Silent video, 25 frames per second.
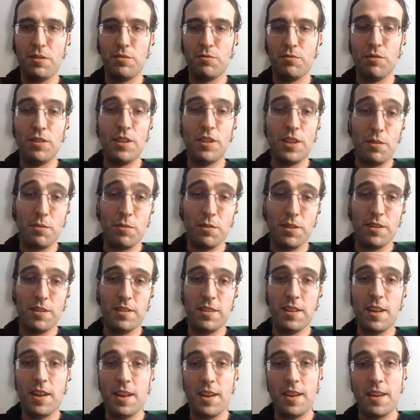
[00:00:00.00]
It's really what
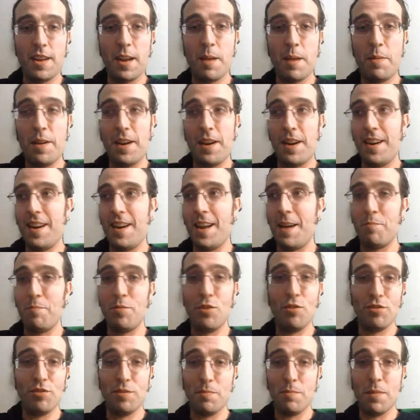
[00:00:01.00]
it's like. I mean,
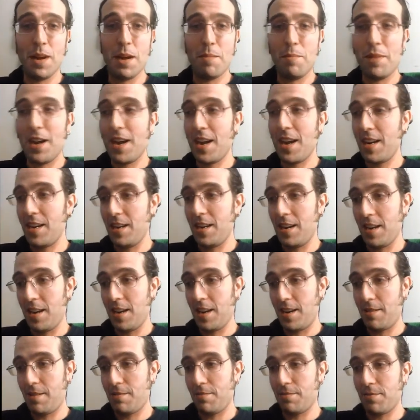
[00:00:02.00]
I'm using my mind
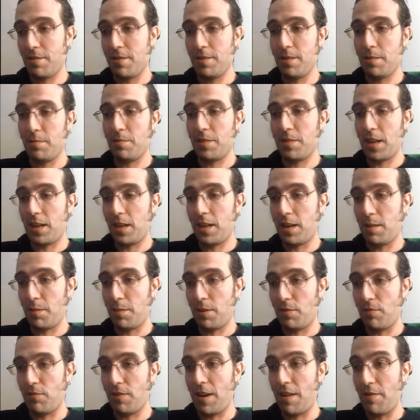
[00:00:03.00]
now because I'm thinking
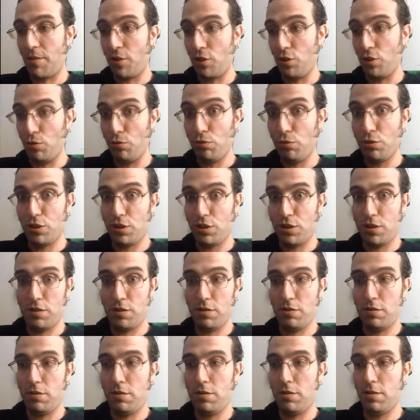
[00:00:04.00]
about revolution,
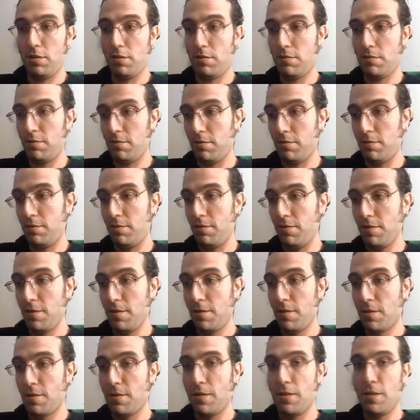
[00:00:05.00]
you know,
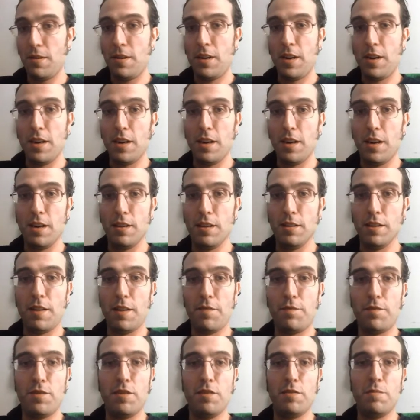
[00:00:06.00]
a
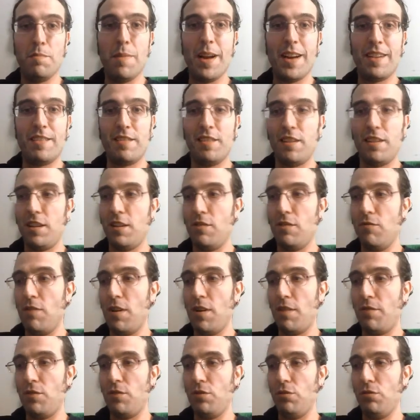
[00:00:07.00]
leftist Mexican
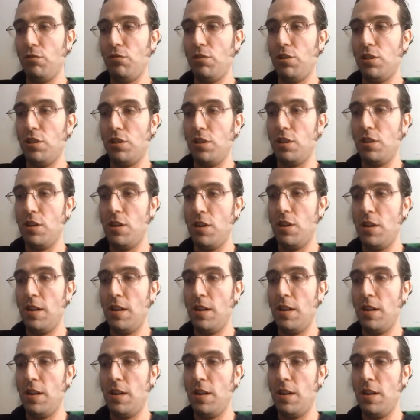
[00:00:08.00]
revolution.